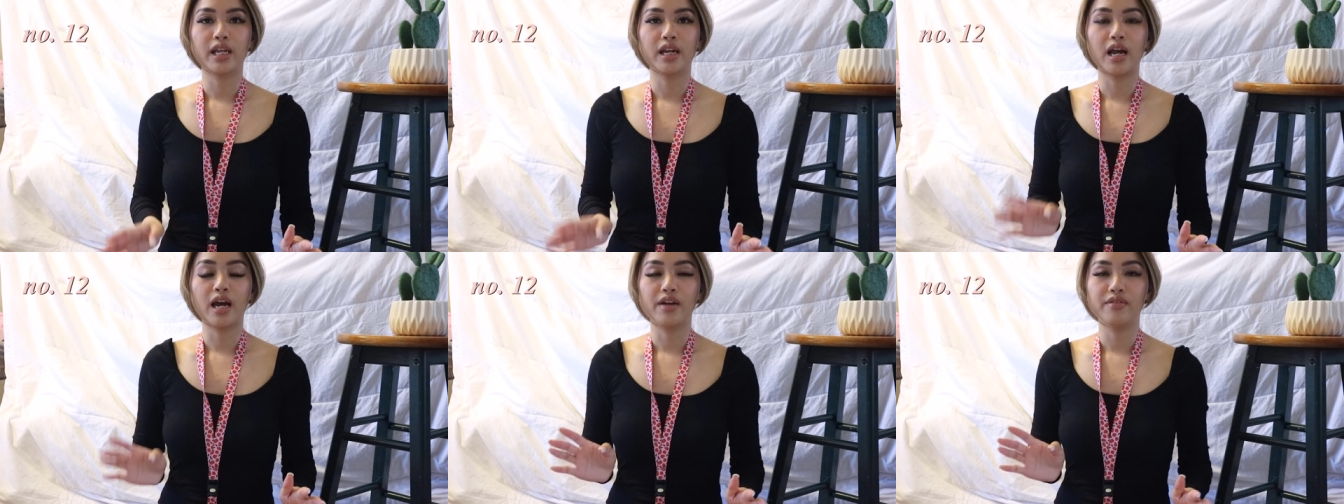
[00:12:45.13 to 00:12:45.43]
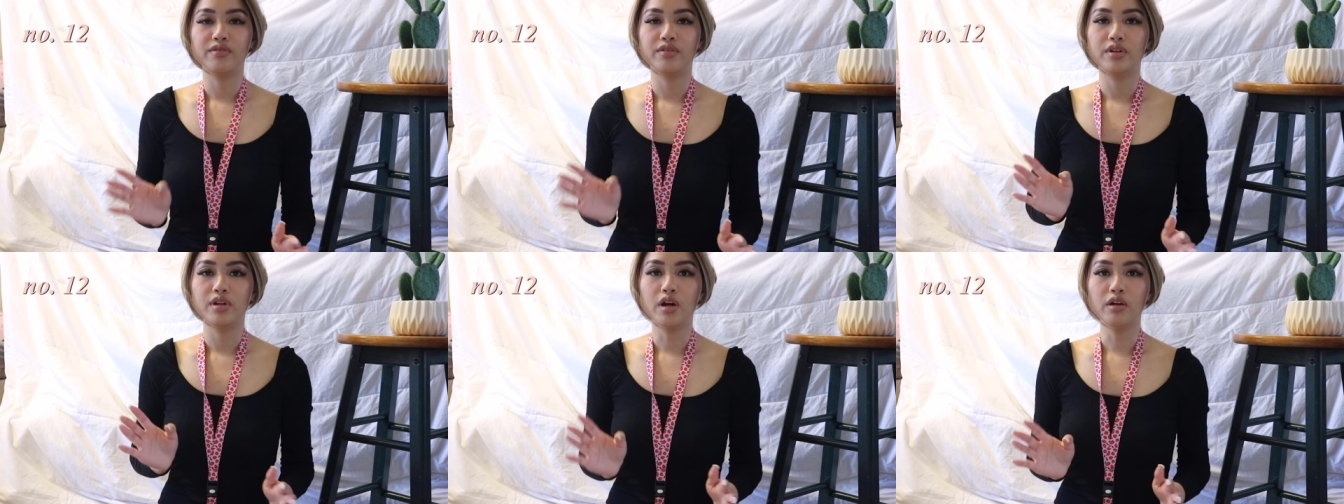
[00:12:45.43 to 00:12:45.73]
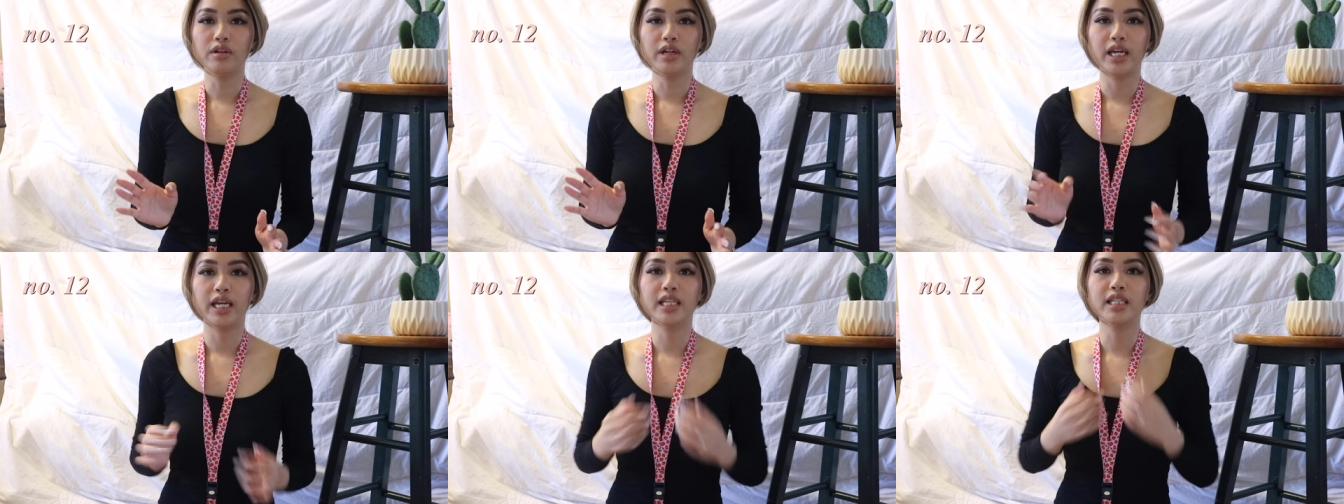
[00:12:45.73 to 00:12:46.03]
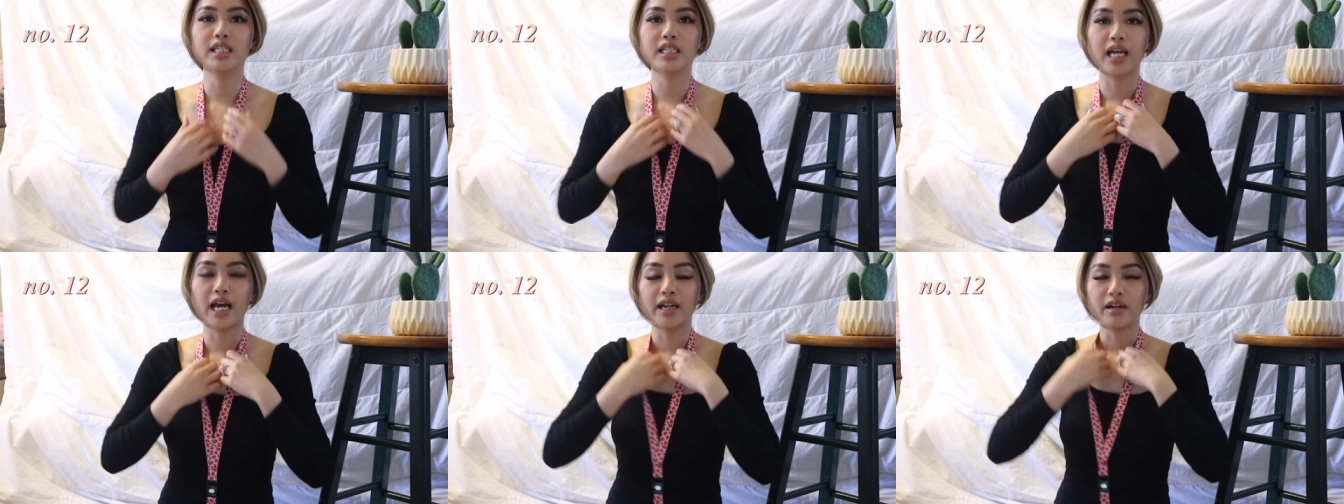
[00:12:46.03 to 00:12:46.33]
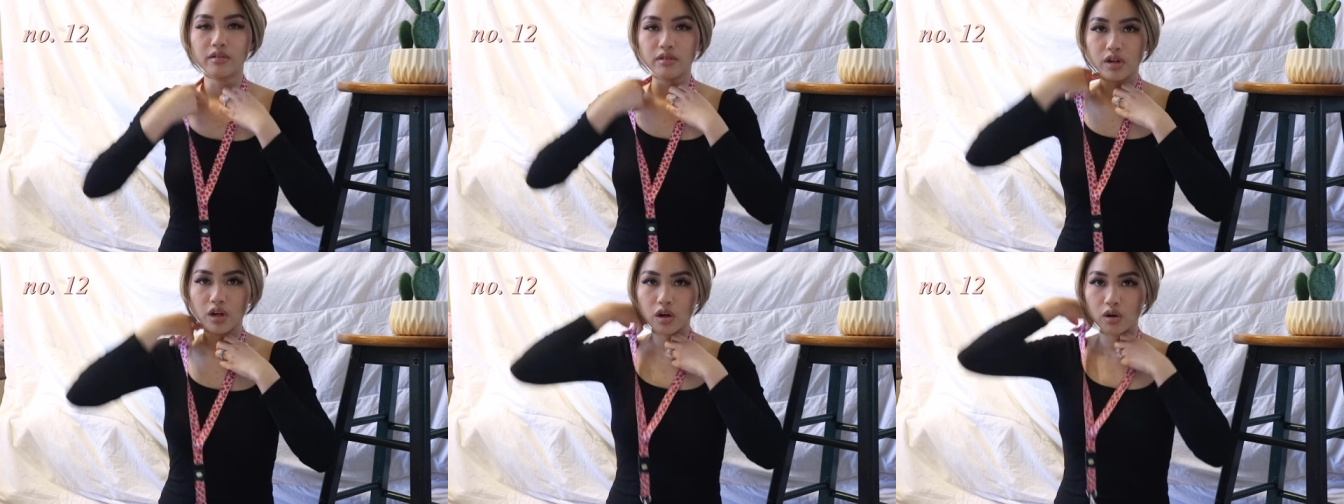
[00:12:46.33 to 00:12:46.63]
And I've noticed, I
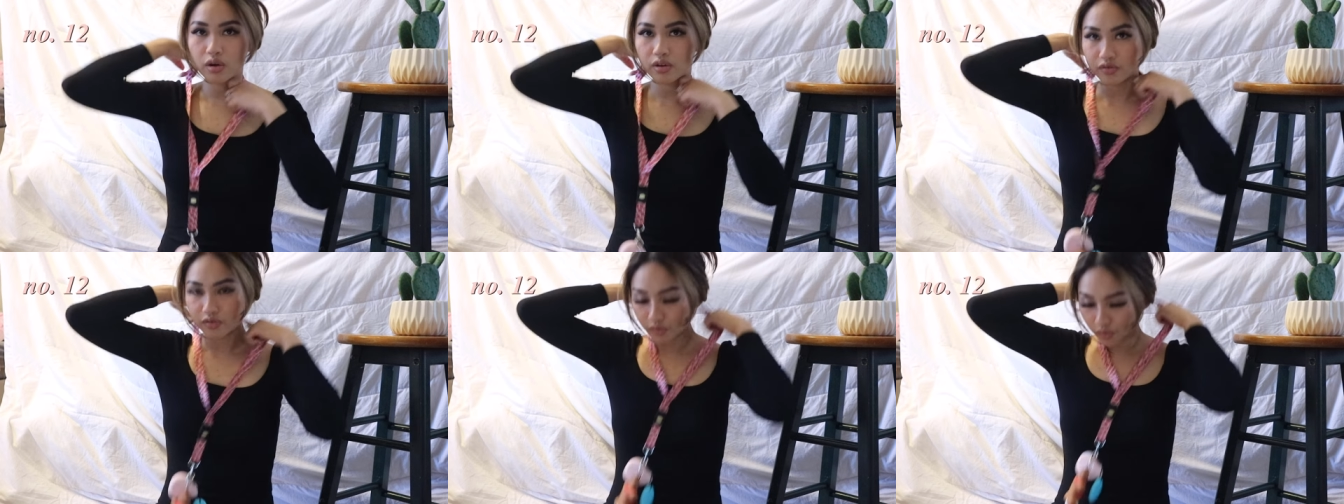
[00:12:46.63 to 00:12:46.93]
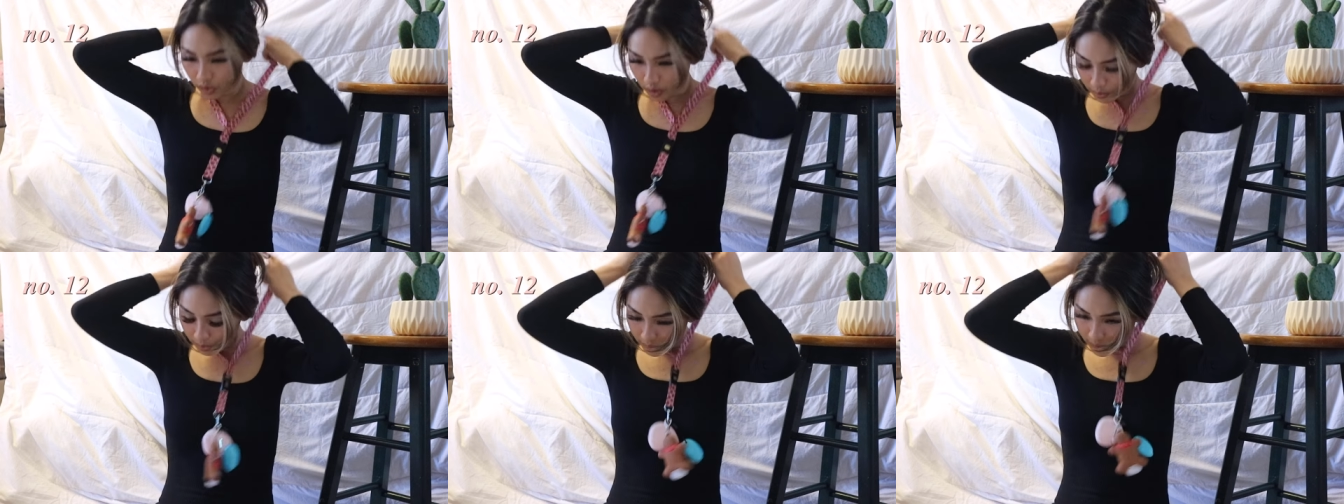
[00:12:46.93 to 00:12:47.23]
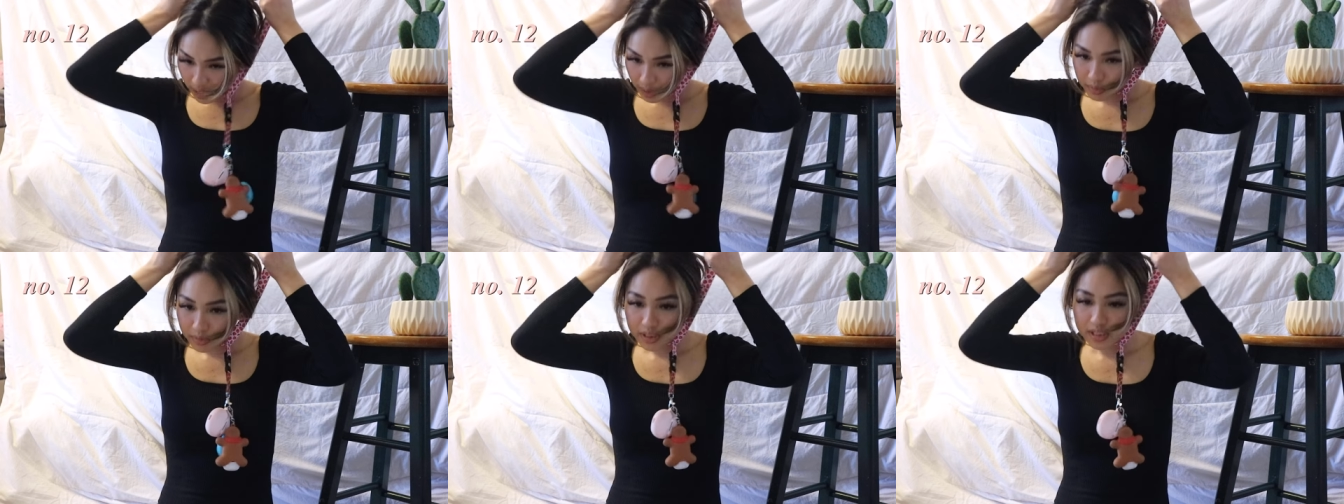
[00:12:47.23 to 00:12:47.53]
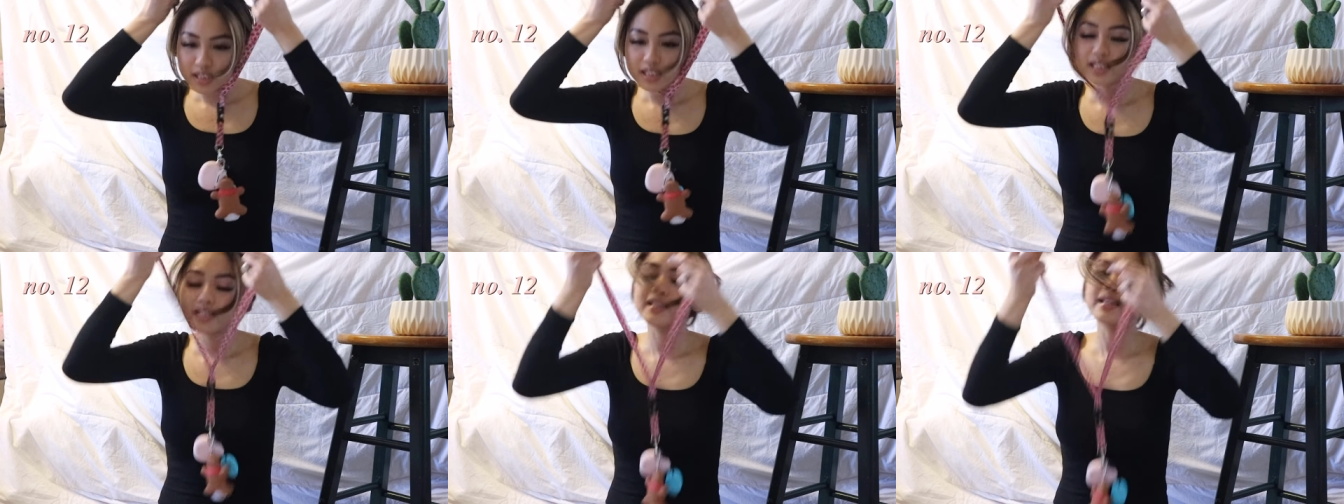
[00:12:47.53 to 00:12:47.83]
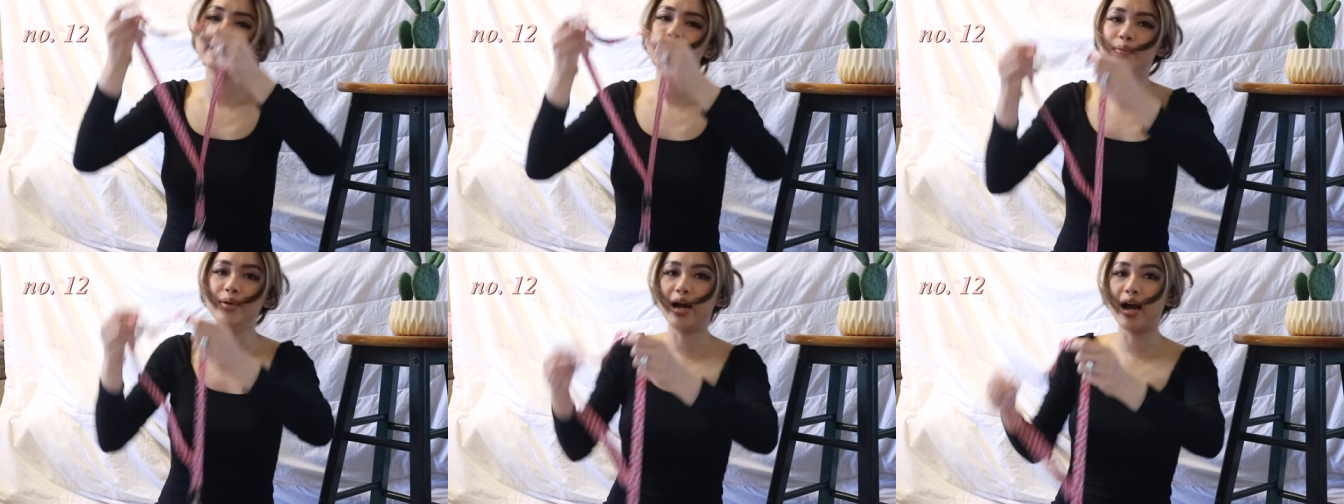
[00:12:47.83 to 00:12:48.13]
don't know if we'll be able to
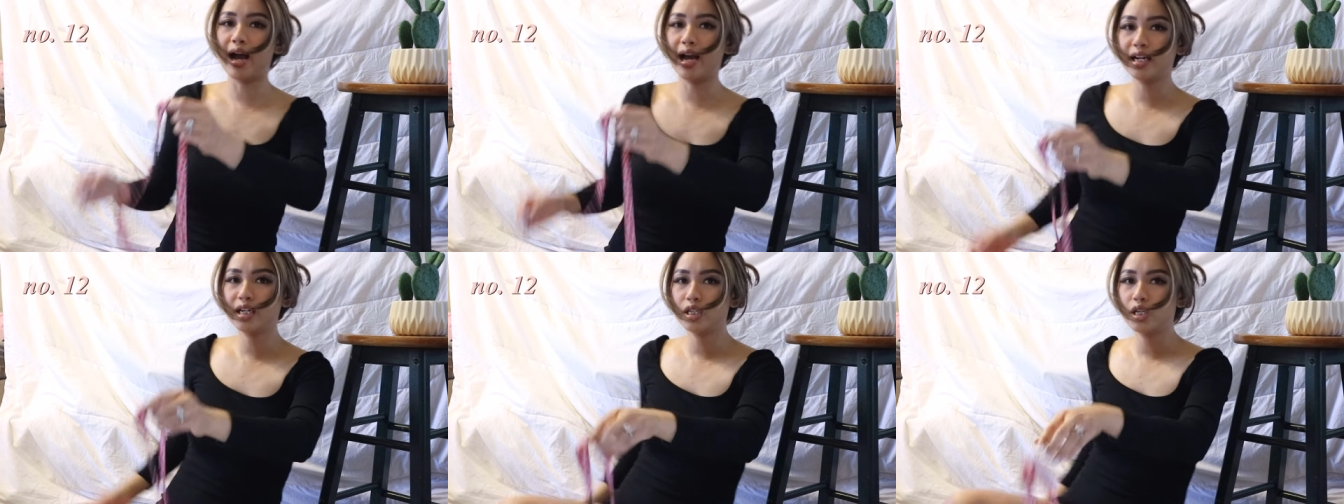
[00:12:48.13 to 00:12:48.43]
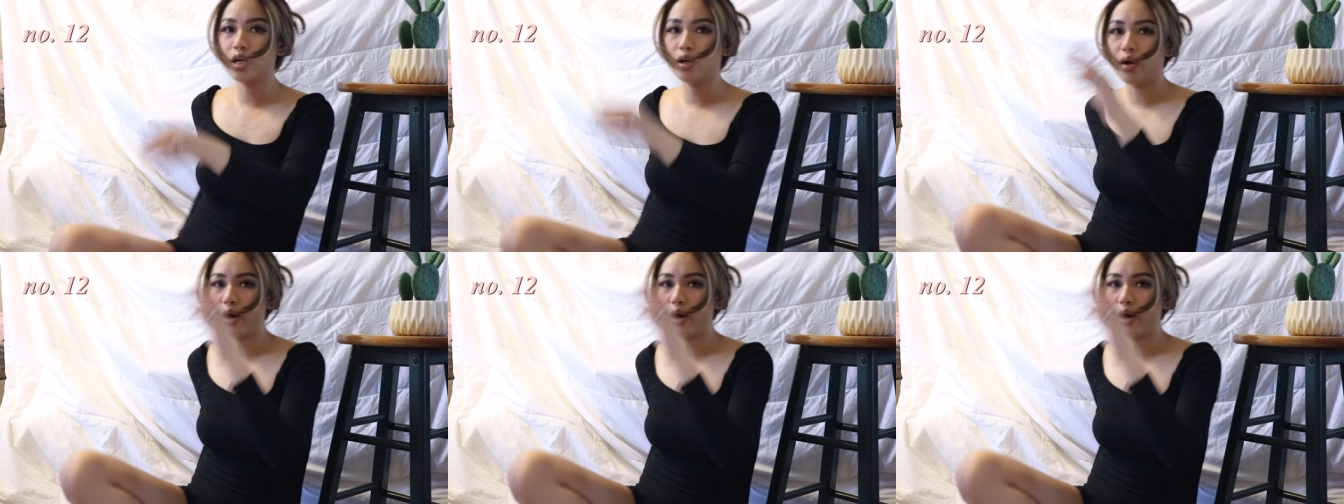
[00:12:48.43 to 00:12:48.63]
see, but I don't know.